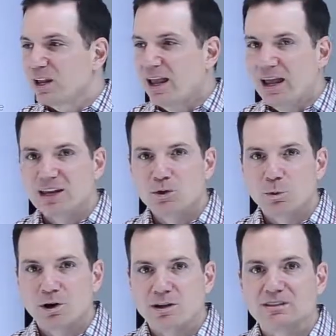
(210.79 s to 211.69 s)

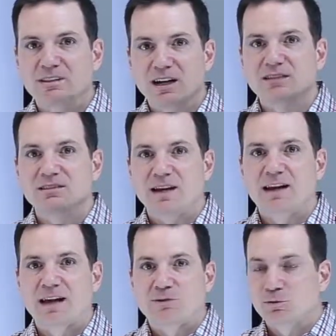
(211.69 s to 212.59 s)
anywhere, does
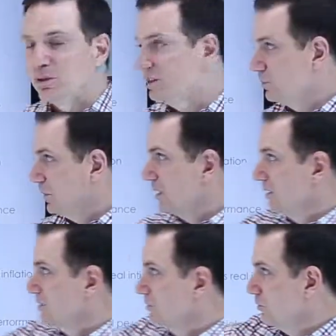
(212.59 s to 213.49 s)
not have a risk,
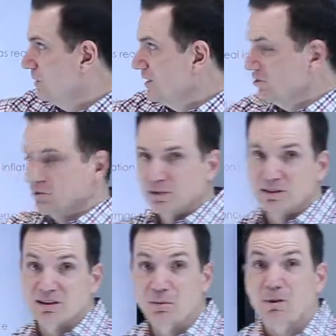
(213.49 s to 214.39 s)
because inflation
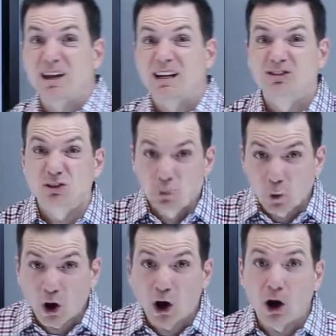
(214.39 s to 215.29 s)
risk applies
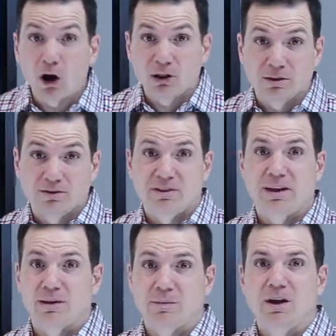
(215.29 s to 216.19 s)
to all of
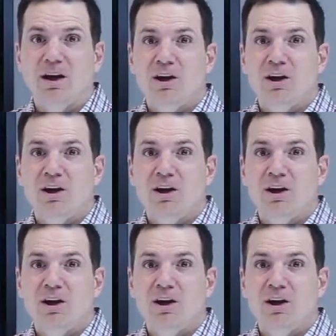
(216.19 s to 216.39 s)
them.